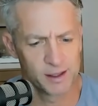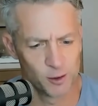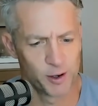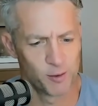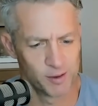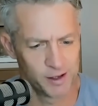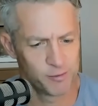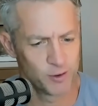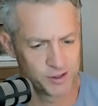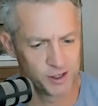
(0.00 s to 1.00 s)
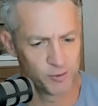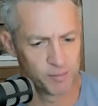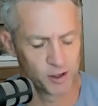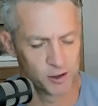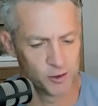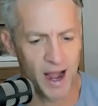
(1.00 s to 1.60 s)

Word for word: a little bit of relief once you ripped the clue?